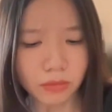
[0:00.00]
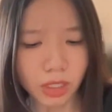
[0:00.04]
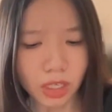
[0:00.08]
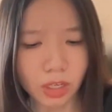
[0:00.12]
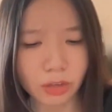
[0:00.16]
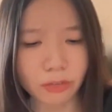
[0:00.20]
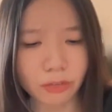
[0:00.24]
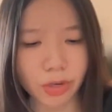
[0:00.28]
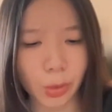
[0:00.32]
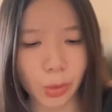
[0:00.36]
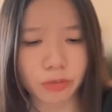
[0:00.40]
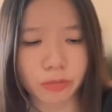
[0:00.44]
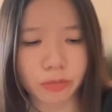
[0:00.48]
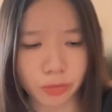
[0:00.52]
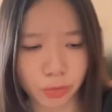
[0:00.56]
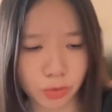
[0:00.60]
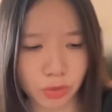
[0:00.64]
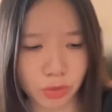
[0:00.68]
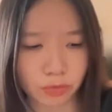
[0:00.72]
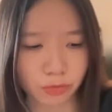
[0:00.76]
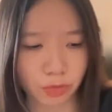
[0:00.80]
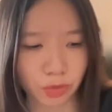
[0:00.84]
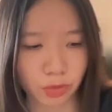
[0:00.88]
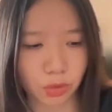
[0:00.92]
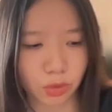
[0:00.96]
a very
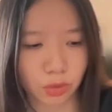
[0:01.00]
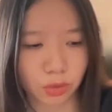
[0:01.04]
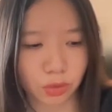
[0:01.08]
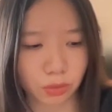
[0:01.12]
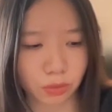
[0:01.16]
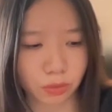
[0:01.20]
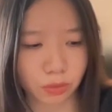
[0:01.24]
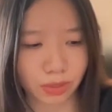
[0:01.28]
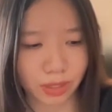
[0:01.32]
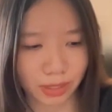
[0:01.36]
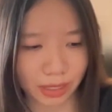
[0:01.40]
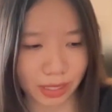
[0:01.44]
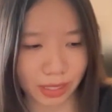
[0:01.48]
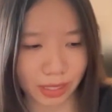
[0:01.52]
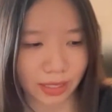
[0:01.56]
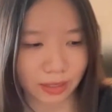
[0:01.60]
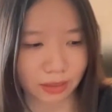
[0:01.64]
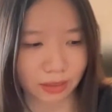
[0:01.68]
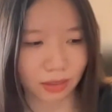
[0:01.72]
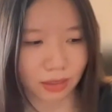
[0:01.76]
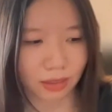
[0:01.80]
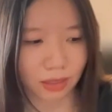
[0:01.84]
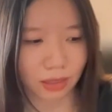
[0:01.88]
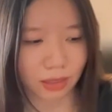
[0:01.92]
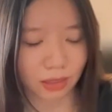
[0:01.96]
fruitful
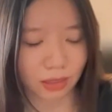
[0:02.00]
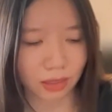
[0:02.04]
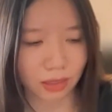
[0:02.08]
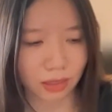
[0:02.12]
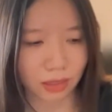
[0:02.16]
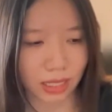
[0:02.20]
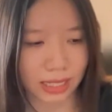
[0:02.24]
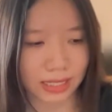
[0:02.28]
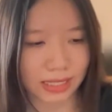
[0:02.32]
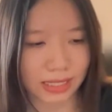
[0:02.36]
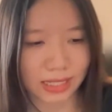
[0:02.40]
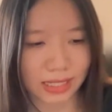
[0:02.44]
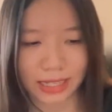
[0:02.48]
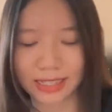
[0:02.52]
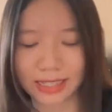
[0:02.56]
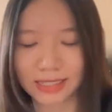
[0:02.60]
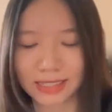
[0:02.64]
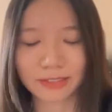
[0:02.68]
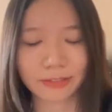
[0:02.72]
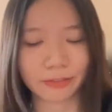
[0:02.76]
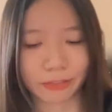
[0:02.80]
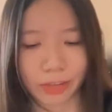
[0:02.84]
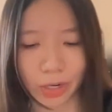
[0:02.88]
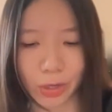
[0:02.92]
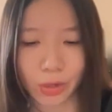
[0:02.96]
thing that
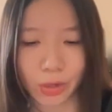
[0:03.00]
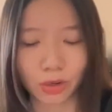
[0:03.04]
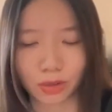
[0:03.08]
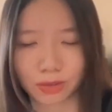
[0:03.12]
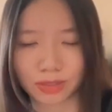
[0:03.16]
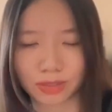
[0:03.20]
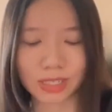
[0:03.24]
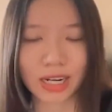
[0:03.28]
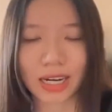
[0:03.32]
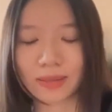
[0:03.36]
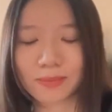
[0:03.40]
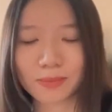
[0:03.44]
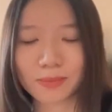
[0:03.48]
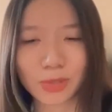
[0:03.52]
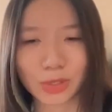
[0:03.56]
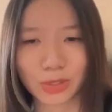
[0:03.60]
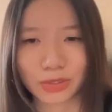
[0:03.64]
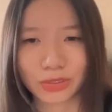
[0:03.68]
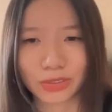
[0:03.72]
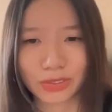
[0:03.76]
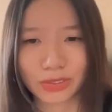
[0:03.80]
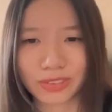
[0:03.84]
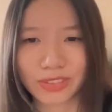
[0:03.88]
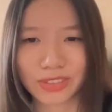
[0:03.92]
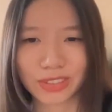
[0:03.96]
takes very long time
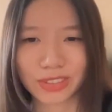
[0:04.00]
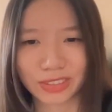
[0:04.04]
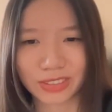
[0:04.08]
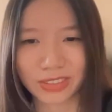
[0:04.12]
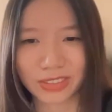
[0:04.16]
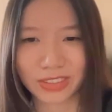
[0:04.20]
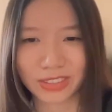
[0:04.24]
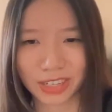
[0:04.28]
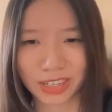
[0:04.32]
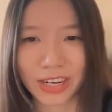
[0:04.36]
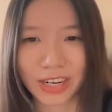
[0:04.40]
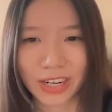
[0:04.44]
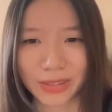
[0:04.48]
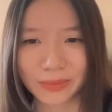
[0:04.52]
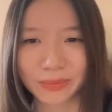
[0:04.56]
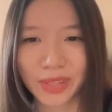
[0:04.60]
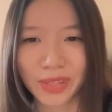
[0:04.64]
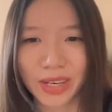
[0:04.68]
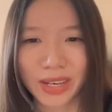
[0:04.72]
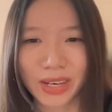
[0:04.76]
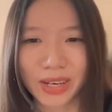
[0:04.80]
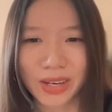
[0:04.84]
to to, to come